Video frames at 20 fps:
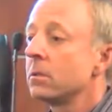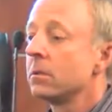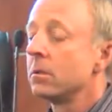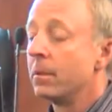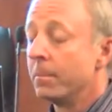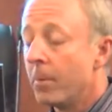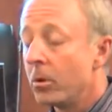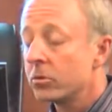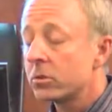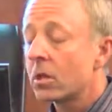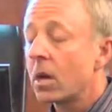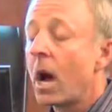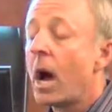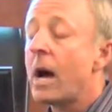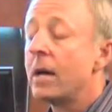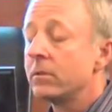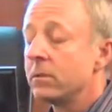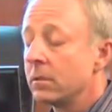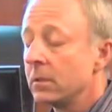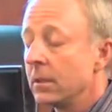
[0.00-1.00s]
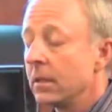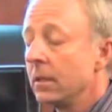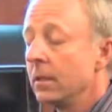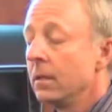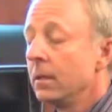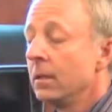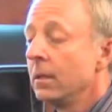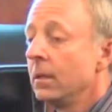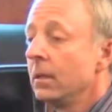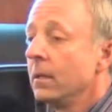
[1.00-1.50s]
most costly
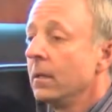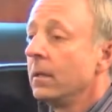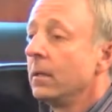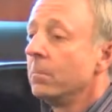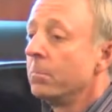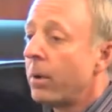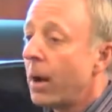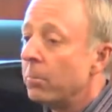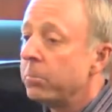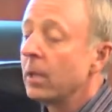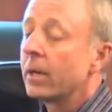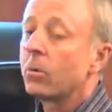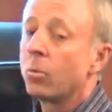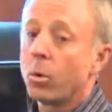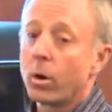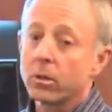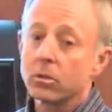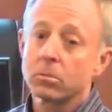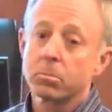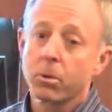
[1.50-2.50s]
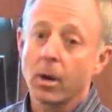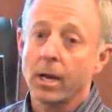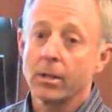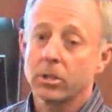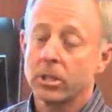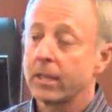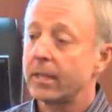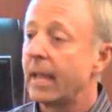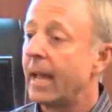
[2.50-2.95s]
public works project